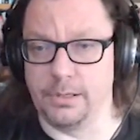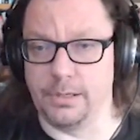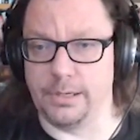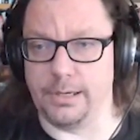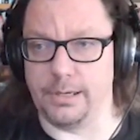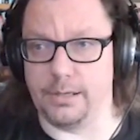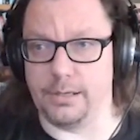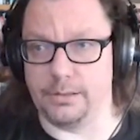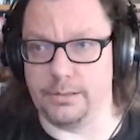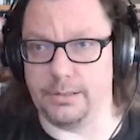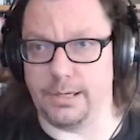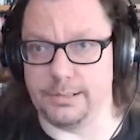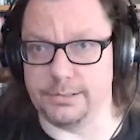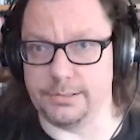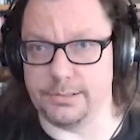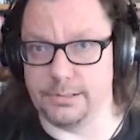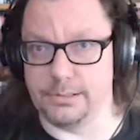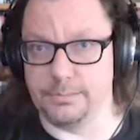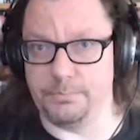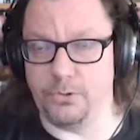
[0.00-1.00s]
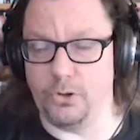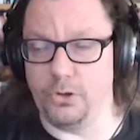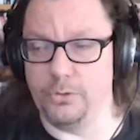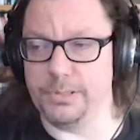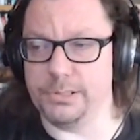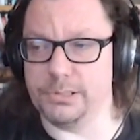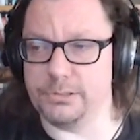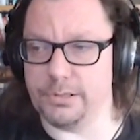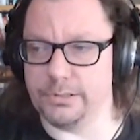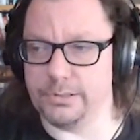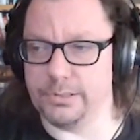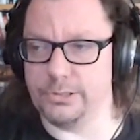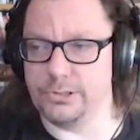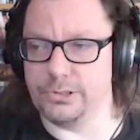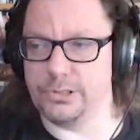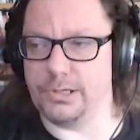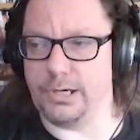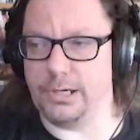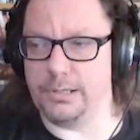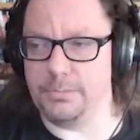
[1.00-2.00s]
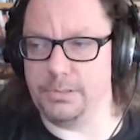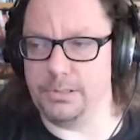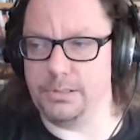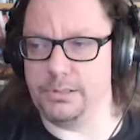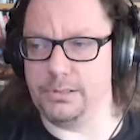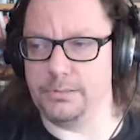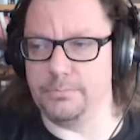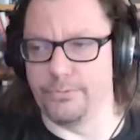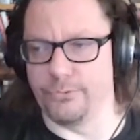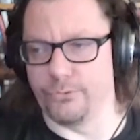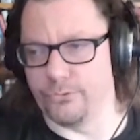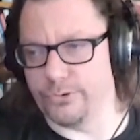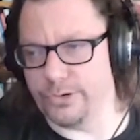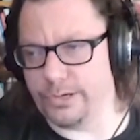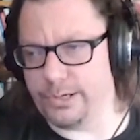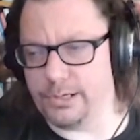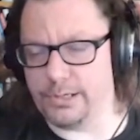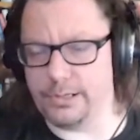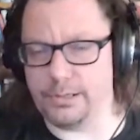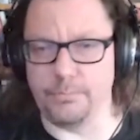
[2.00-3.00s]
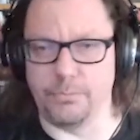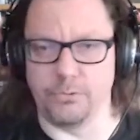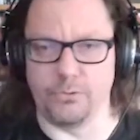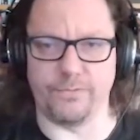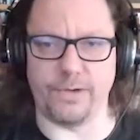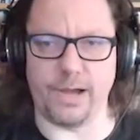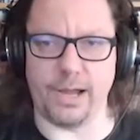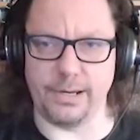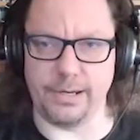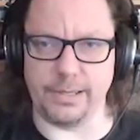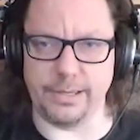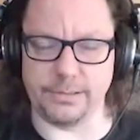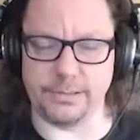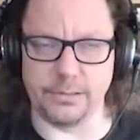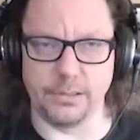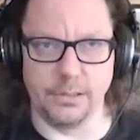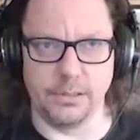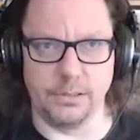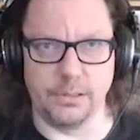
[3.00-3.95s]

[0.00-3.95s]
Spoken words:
And as a deployment strategy, I mean blue-green, blue-violet.